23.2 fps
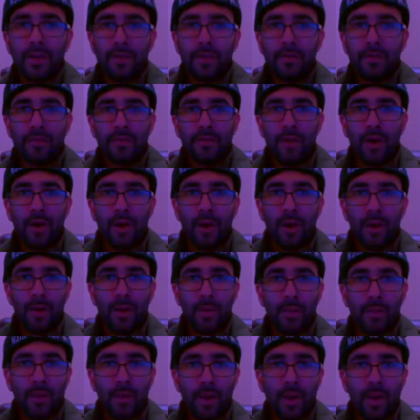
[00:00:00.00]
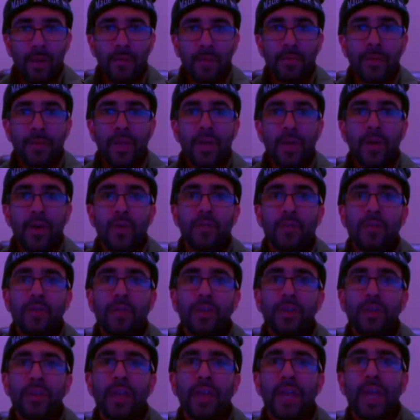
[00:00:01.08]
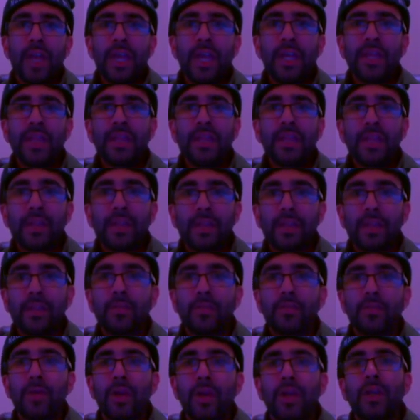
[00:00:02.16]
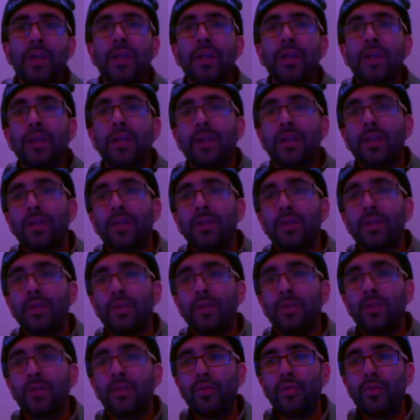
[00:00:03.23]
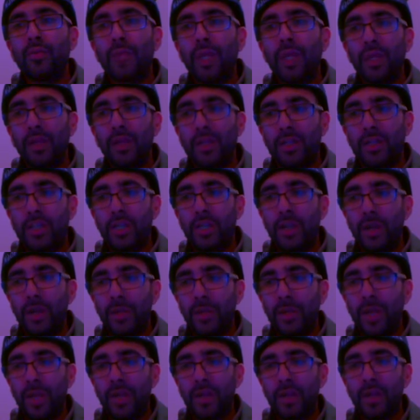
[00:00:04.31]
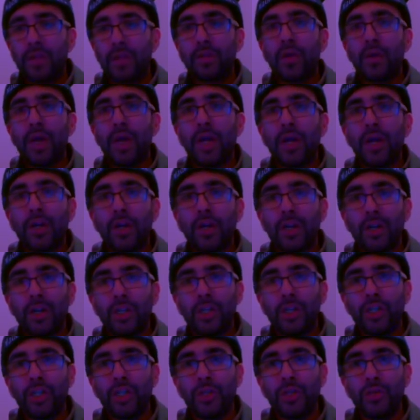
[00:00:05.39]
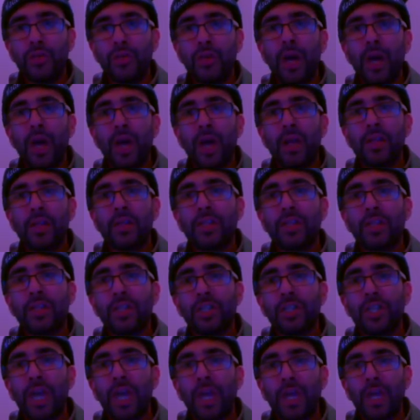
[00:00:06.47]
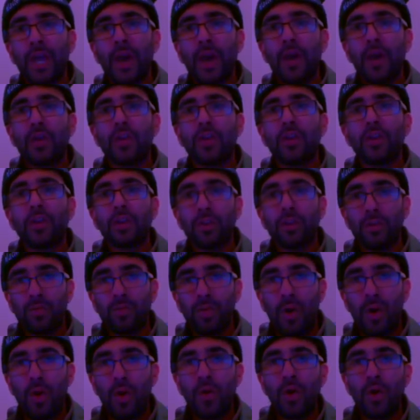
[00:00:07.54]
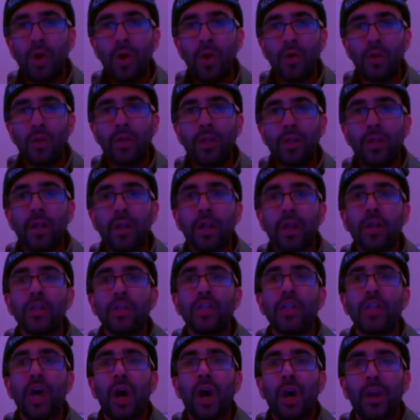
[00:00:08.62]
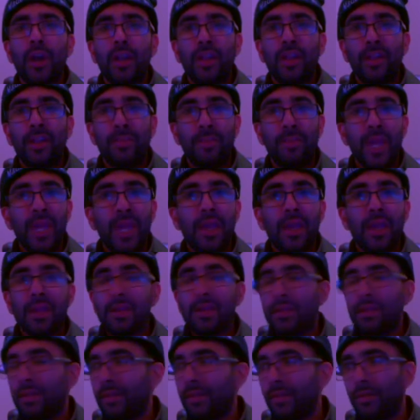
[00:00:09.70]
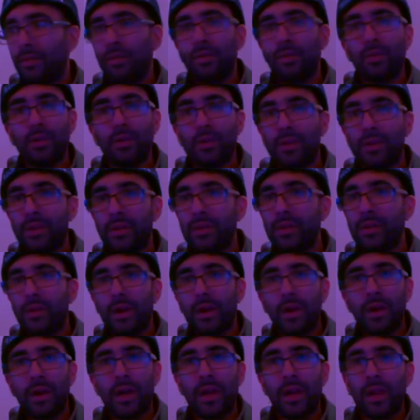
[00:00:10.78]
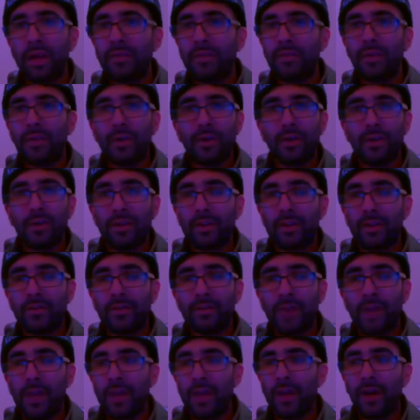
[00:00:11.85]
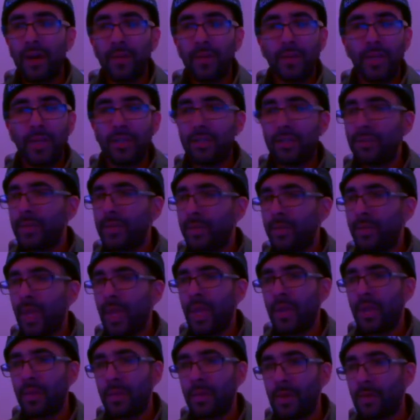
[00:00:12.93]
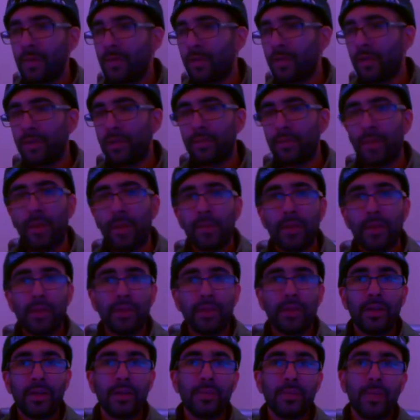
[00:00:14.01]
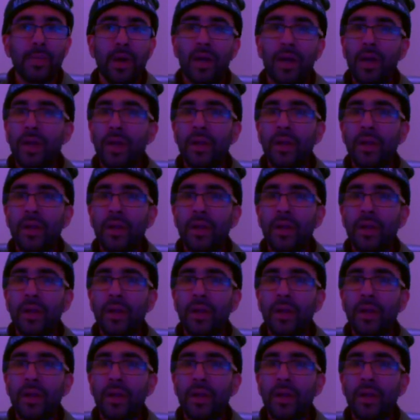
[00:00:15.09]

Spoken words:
from government oversight, this is what it needs to be legitimate. So I urge you guys to check out XRONOS.SPACE. Coolest URL ever, straight up. They should be paying me for this publicity, but